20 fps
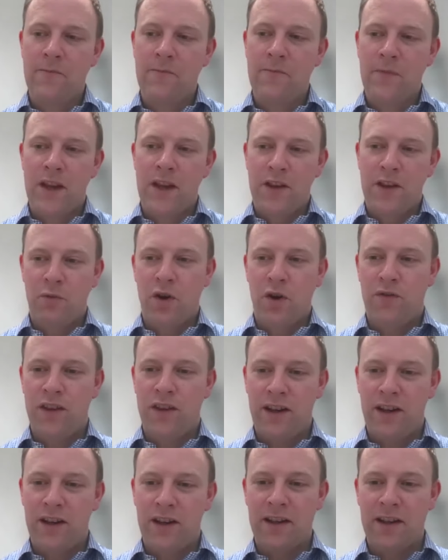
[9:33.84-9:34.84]
it's worth
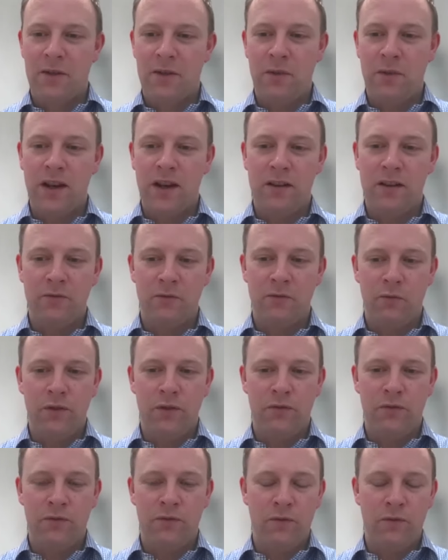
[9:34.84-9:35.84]
saying that at the minute,
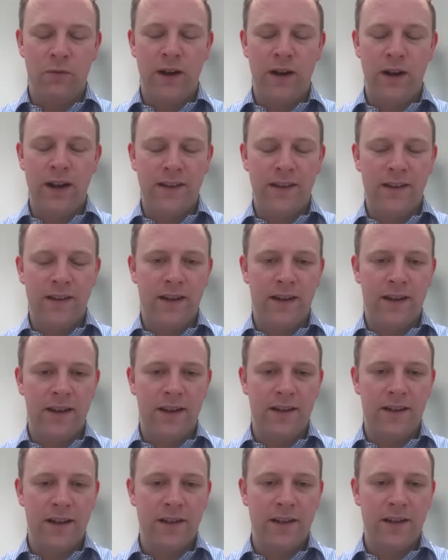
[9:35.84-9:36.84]
with all the waitlists in the
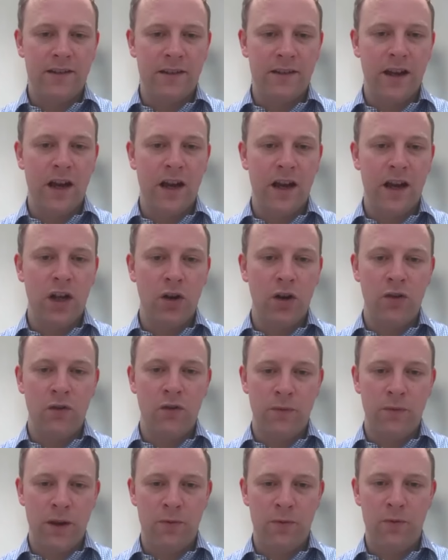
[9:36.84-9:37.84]
NHS, a lot of
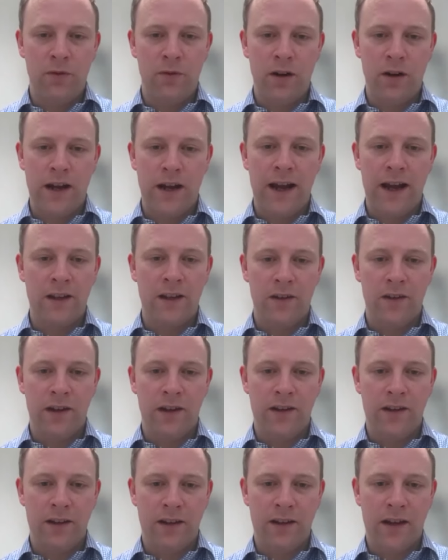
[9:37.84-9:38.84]
people are
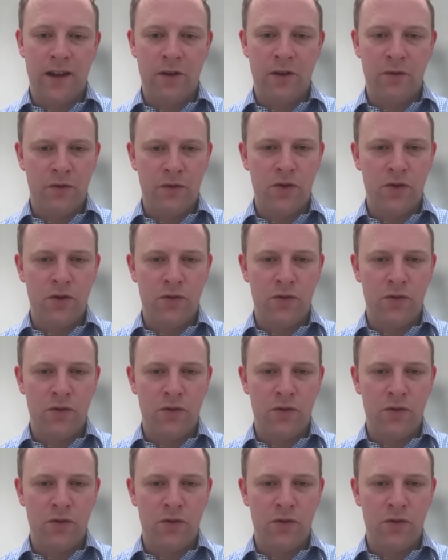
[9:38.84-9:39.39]
activating their health insurance